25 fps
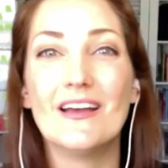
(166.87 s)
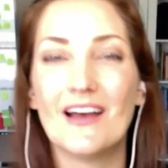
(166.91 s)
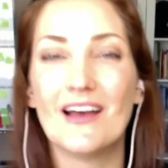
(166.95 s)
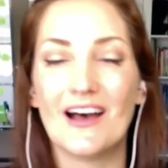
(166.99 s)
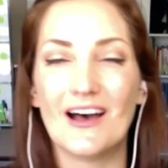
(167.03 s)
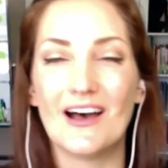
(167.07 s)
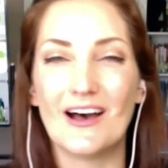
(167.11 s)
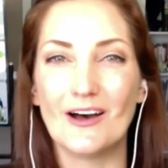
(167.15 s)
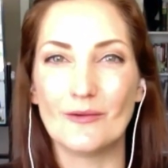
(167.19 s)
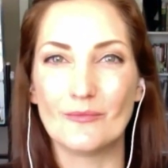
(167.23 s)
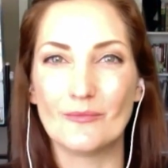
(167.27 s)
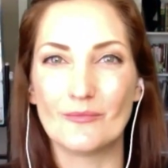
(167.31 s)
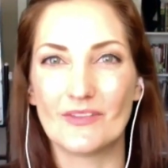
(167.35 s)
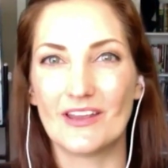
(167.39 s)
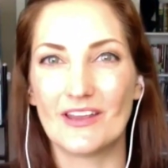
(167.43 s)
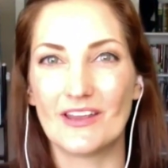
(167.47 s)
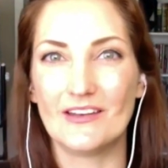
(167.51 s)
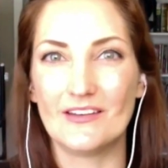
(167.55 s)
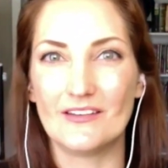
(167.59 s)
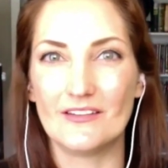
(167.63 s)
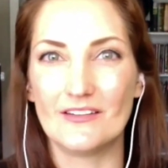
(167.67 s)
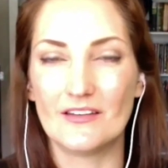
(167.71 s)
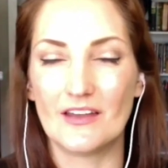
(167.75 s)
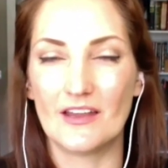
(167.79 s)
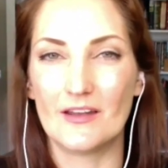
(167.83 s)

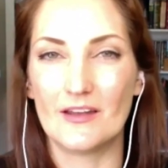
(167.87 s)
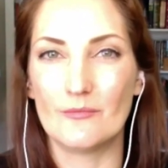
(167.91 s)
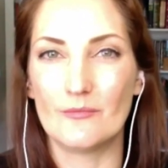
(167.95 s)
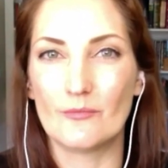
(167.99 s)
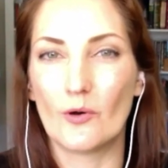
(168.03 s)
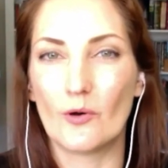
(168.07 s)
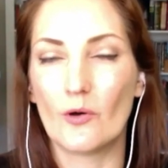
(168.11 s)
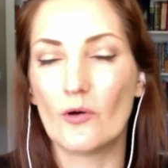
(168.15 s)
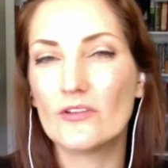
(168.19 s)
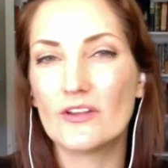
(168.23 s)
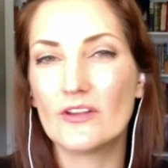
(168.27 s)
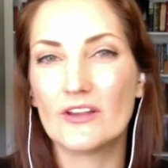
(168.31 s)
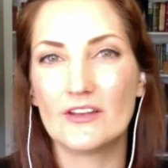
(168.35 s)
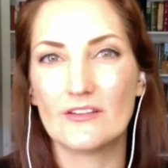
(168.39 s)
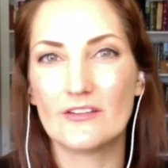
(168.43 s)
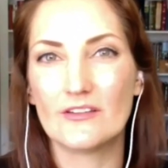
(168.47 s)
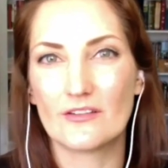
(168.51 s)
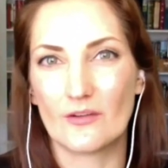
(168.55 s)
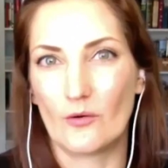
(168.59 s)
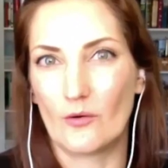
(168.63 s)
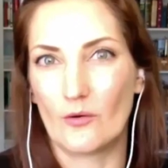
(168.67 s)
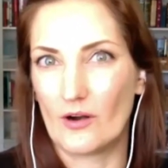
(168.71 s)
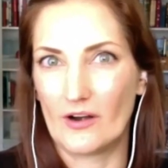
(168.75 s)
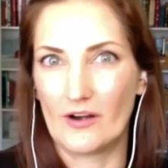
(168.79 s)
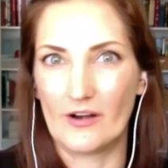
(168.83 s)
in Poland
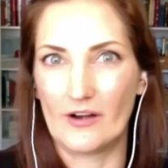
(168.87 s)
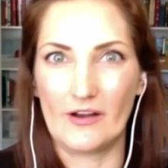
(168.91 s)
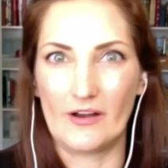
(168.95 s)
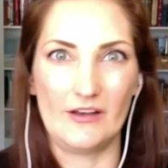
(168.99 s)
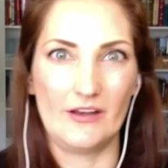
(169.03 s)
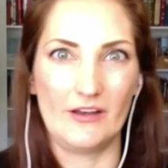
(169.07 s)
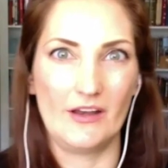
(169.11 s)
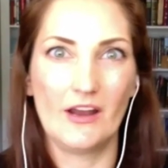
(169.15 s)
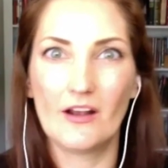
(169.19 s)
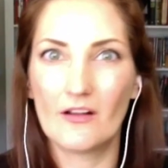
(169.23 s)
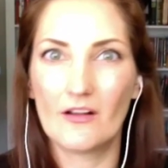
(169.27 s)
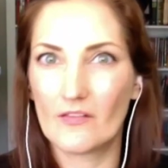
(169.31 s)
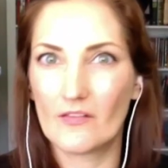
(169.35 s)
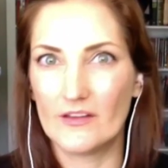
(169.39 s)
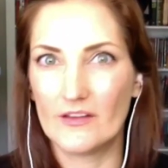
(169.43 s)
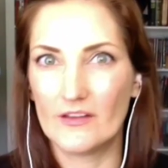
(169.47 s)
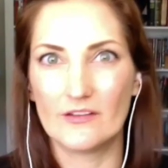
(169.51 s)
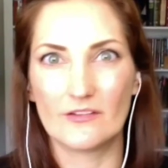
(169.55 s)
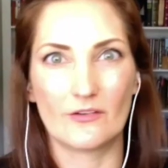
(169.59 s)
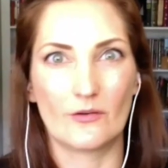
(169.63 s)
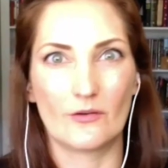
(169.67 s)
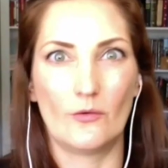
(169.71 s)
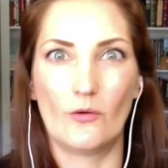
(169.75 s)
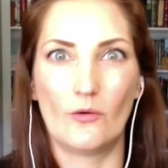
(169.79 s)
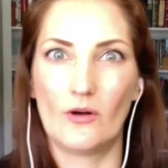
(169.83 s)
or in
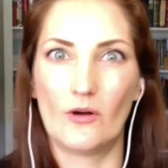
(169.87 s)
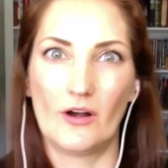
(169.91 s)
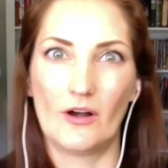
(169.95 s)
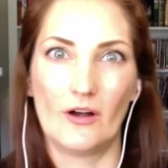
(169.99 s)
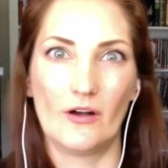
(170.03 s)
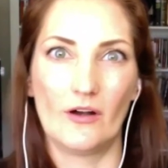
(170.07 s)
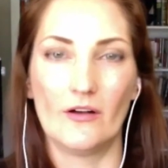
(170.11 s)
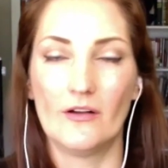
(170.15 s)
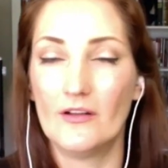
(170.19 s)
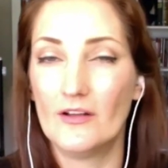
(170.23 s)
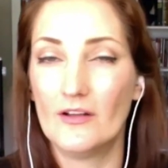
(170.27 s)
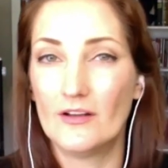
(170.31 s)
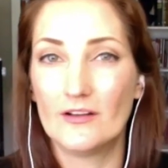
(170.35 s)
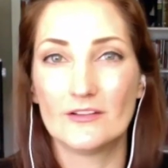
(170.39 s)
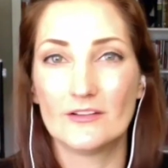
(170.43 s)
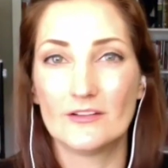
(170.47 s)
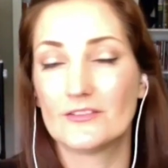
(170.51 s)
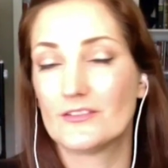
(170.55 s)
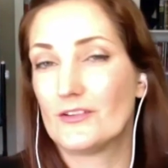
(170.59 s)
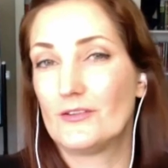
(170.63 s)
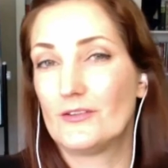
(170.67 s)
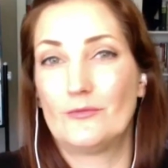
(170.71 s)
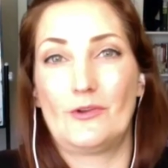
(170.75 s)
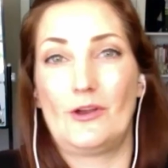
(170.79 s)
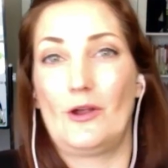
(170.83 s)
England or
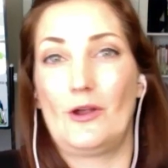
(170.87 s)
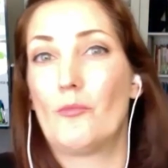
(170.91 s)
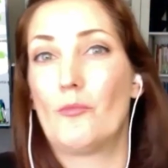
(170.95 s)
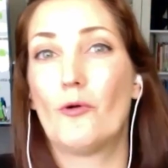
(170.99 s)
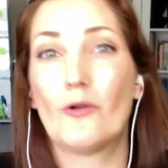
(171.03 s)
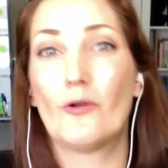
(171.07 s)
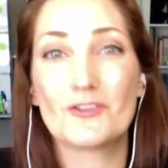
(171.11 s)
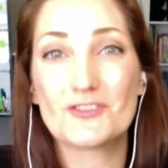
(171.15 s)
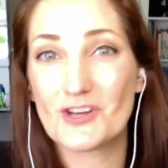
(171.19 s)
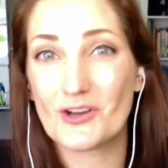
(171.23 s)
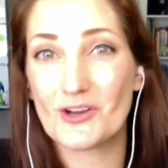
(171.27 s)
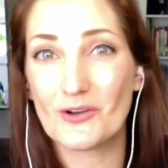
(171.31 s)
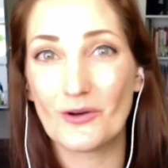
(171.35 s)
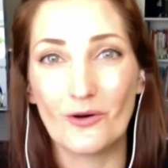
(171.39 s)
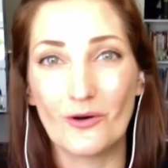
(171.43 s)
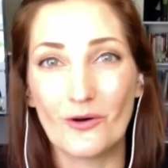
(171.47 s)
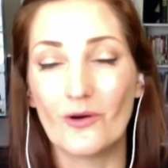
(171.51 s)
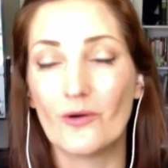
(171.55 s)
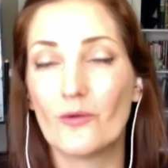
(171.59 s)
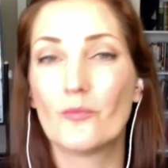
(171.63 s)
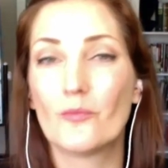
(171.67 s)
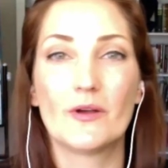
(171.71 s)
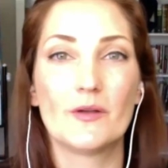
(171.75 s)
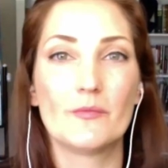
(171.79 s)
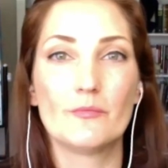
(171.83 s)

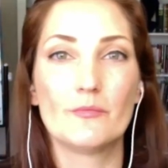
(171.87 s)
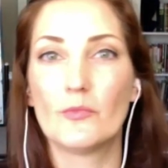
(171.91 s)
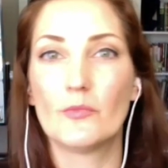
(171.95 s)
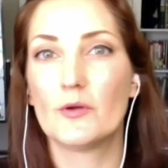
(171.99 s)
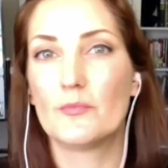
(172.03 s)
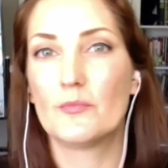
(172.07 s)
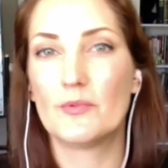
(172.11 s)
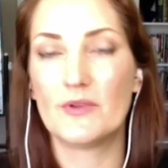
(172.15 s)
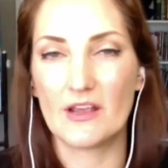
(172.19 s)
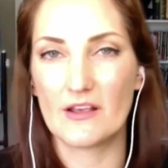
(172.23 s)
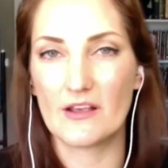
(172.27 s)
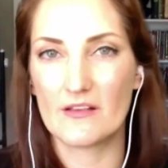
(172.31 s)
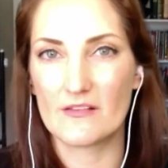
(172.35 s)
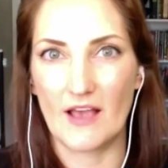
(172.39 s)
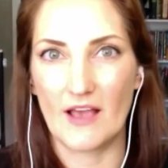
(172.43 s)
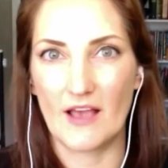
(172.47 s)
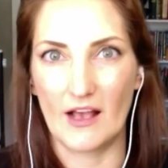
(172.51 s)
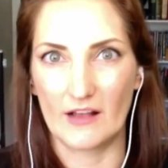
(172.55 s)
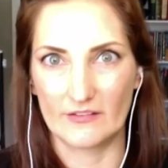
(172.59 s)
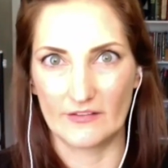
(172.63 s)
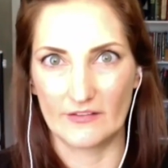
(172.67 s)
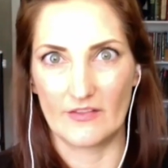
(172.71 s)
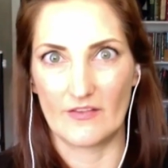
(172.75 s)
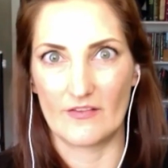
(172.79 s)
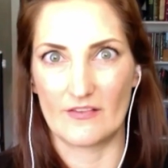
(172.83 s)
Portugal would be
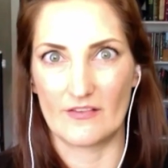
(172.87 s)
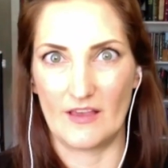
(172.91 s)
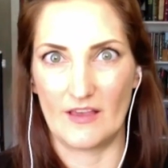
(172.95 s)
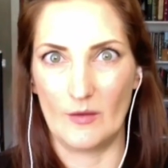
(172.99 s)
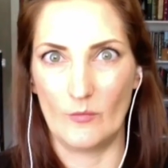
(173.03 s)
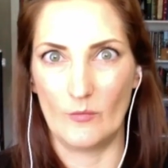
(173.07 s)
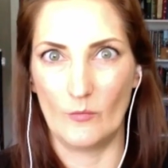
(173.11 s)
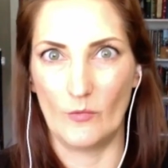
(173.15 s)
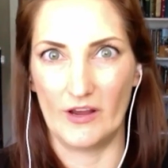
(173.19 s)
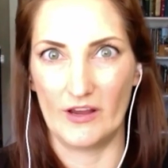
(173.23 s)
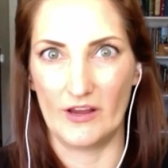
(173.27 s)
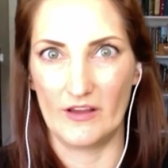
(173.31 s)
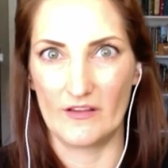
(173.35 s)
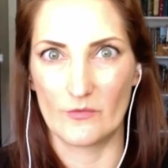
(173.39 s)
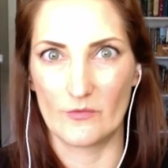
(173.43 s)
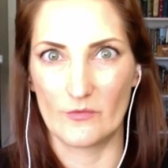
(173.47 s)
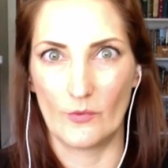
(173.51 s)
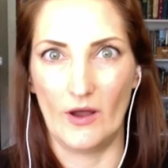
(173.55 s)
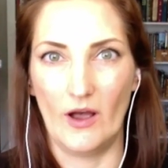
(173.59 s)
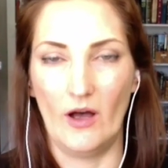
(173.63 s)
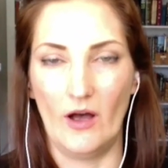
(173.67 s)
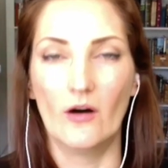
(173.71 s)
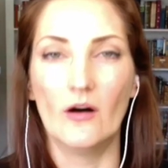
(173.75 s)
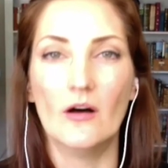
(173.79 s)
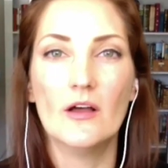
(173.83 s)
exactly the same way as
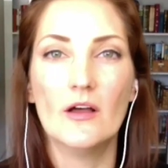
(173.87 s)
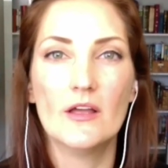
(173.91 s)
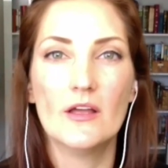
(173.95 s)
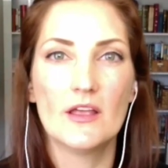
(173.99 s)
well.